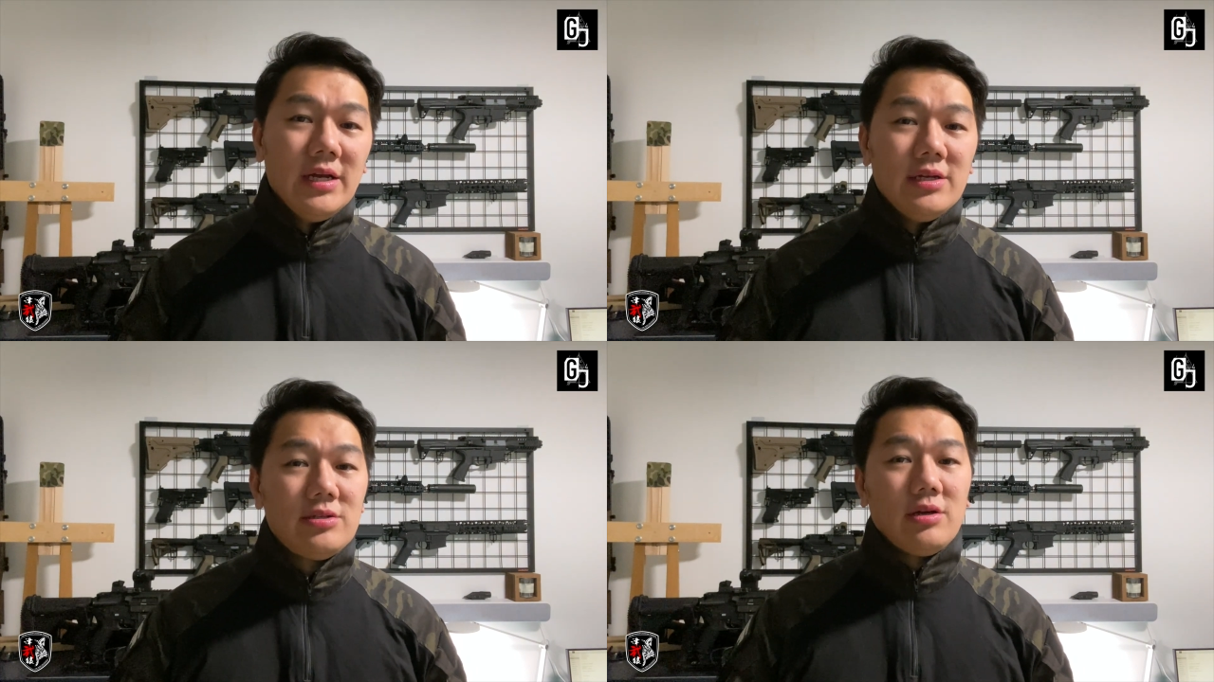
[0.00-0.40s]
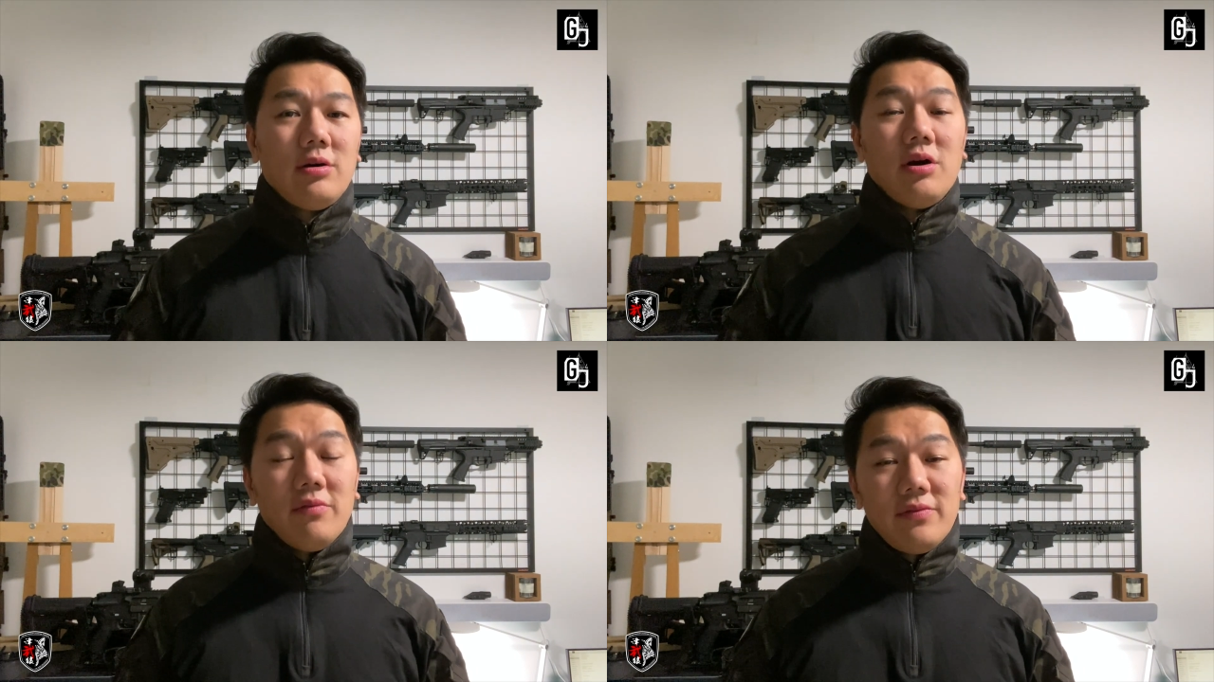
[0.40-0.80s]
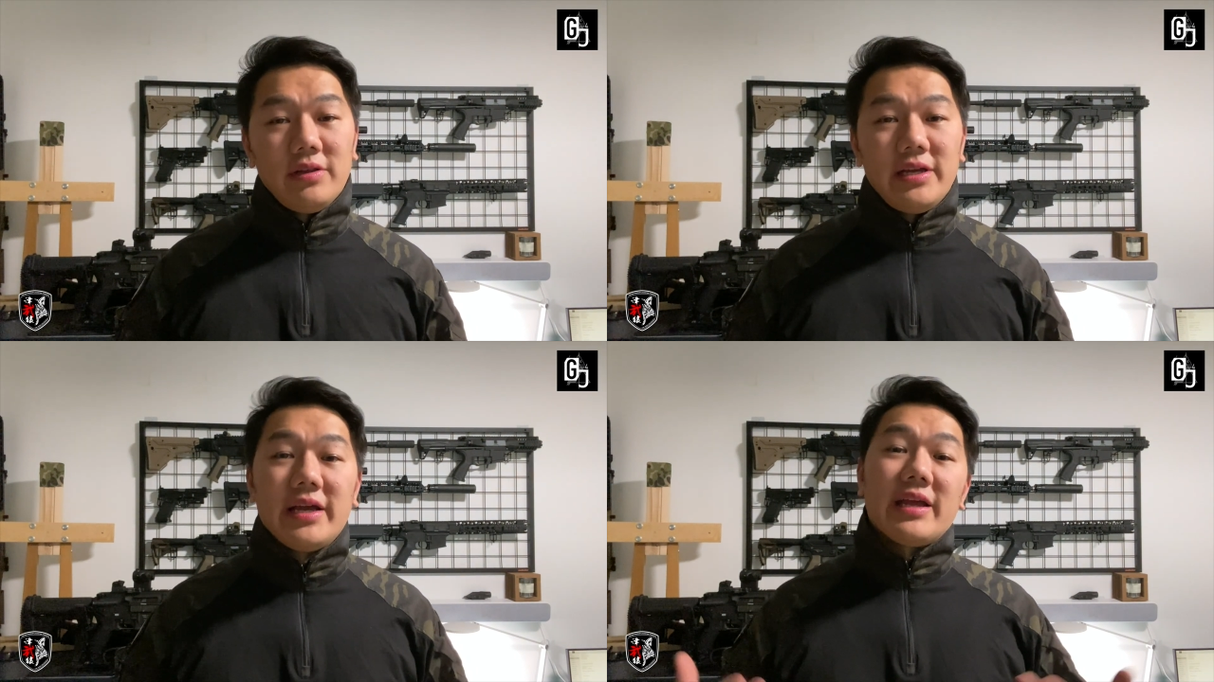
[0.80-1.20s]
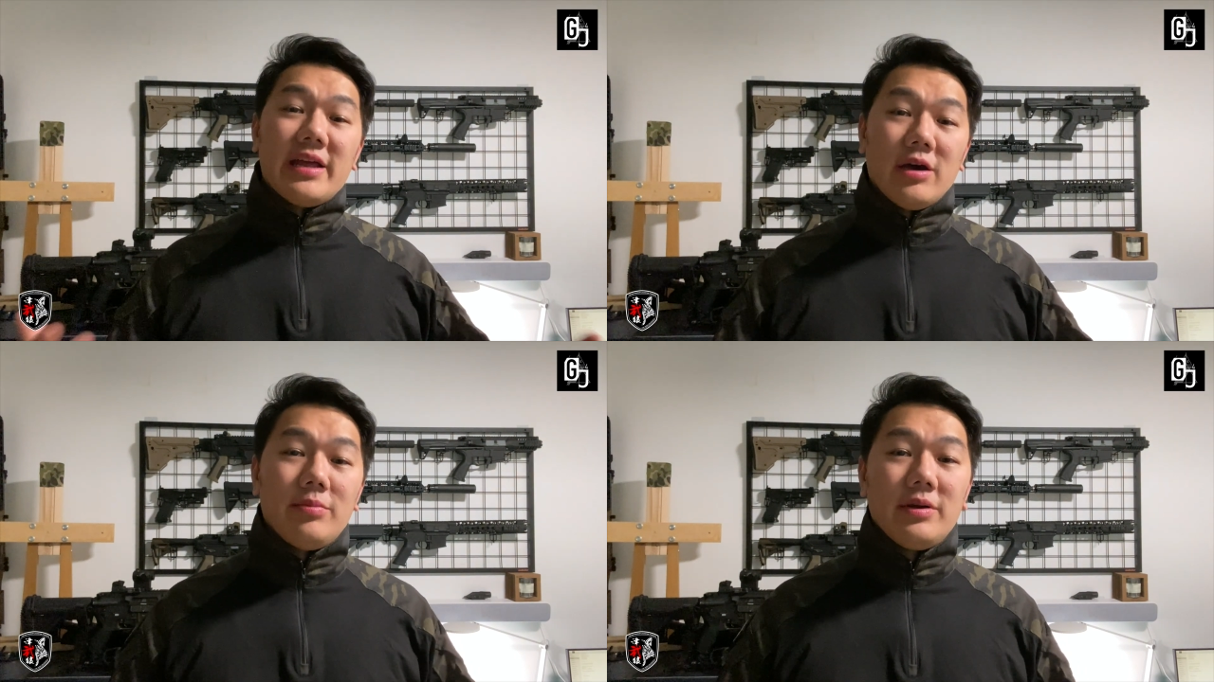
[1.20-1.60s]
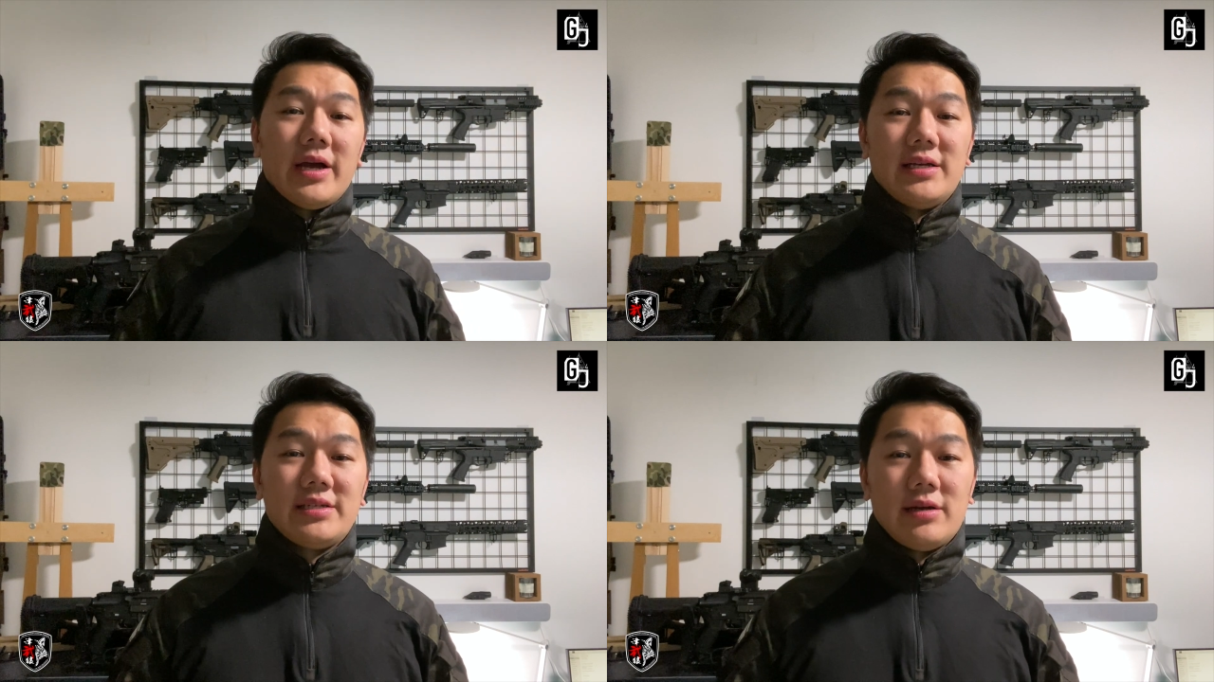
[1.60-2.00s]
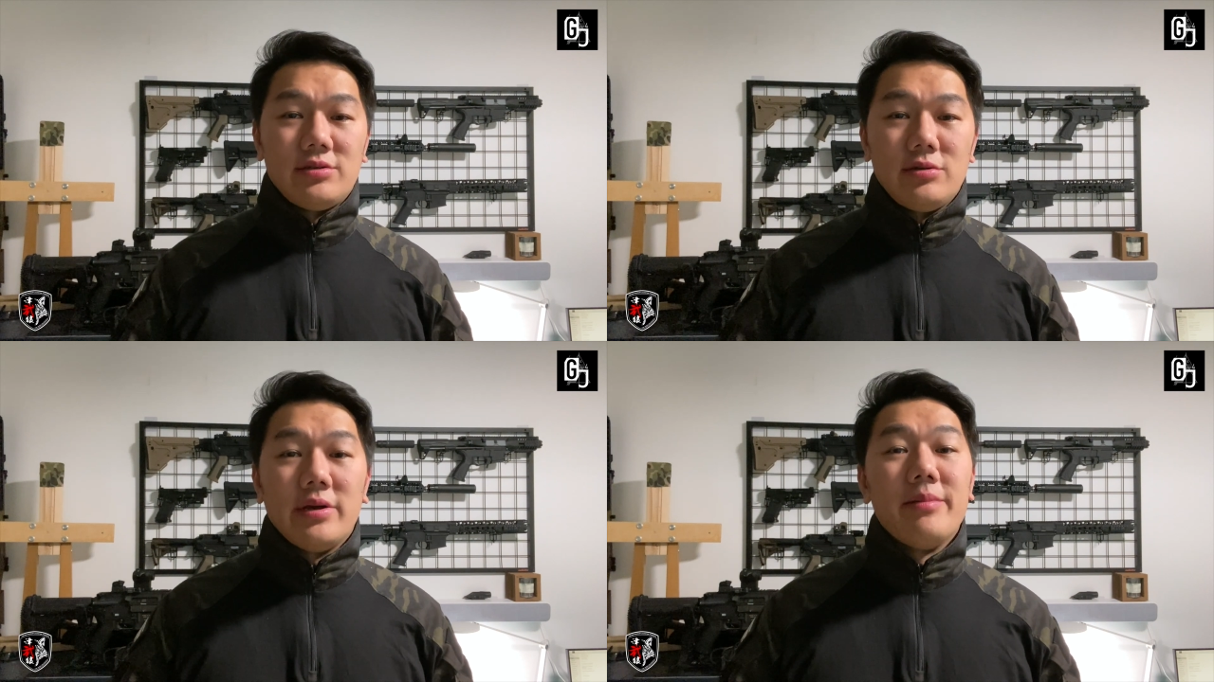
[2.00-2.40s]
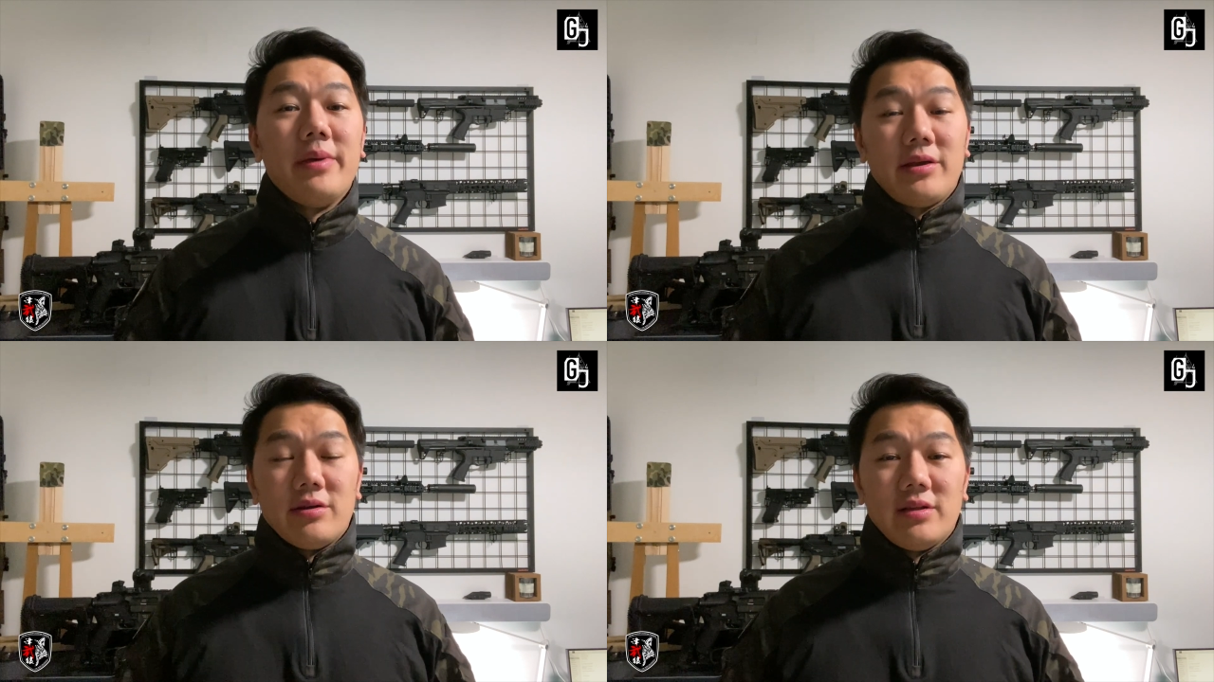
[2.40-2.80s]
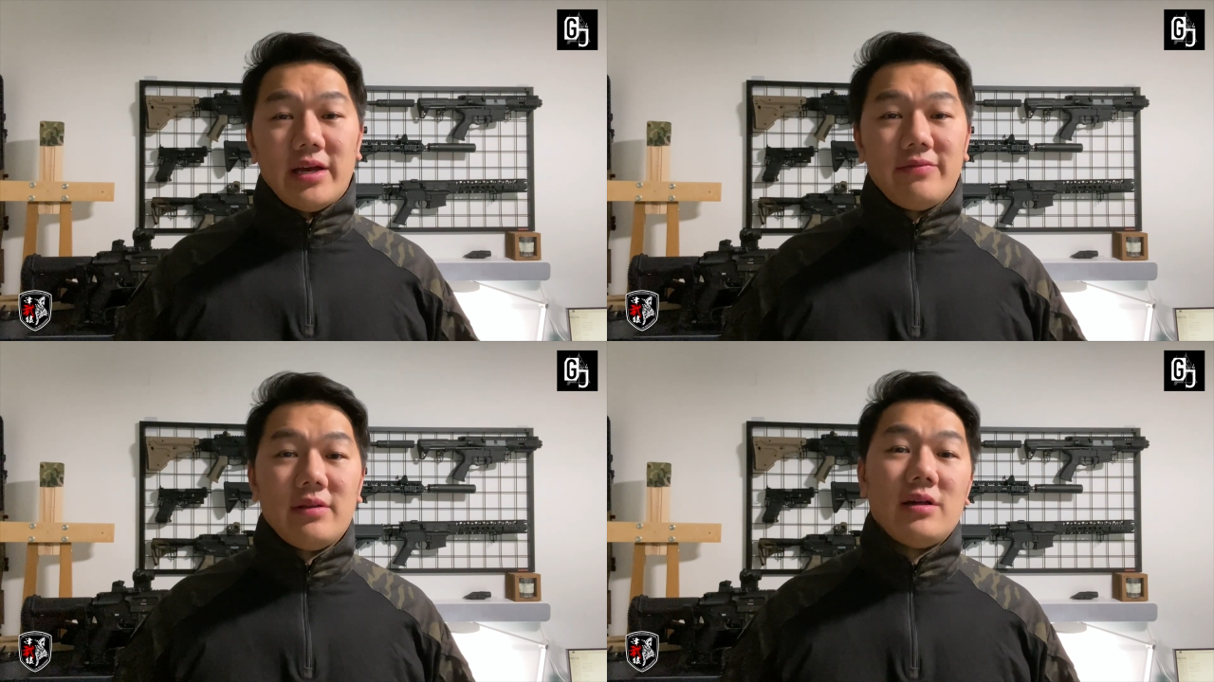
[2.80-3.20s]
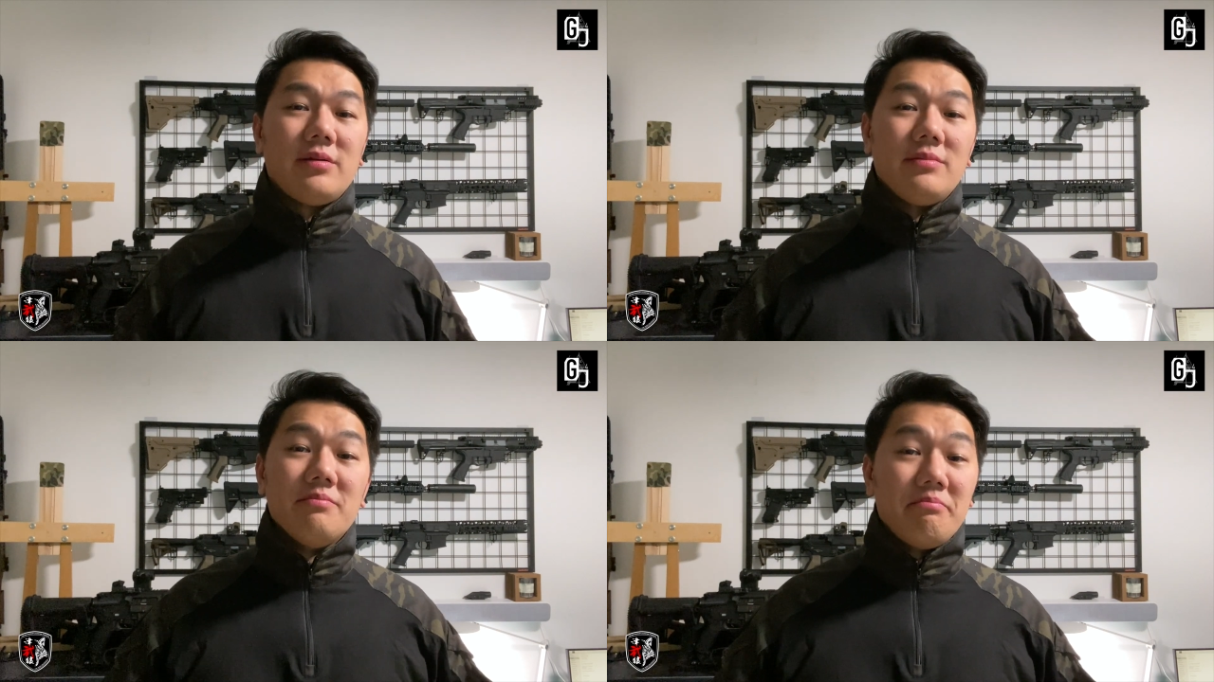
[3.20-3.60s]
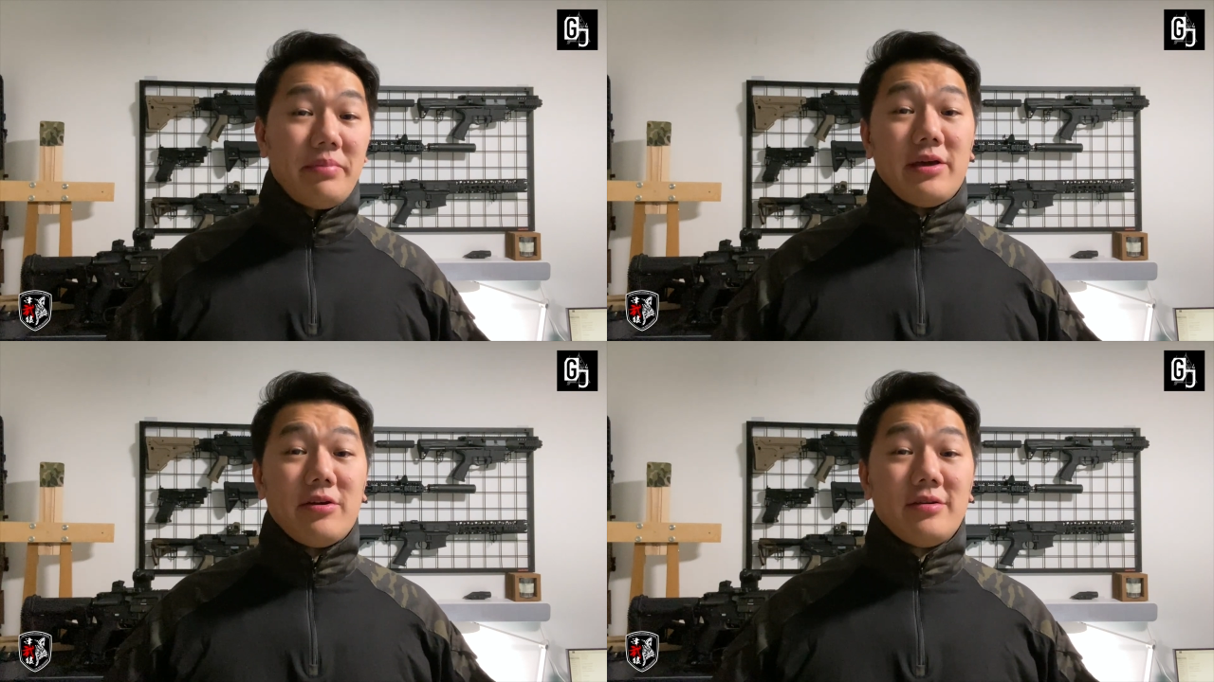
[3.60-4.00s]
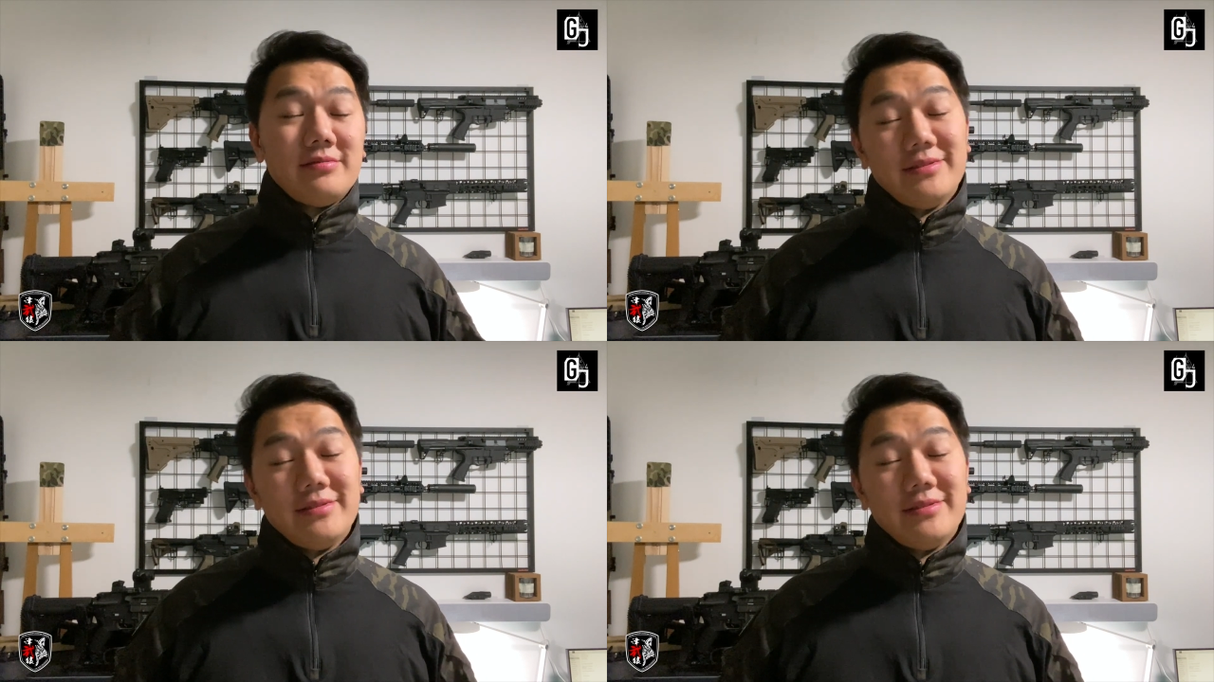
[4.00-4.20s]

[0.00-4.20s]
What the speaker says: So hopefully it can help you guys out too and make your life a lot better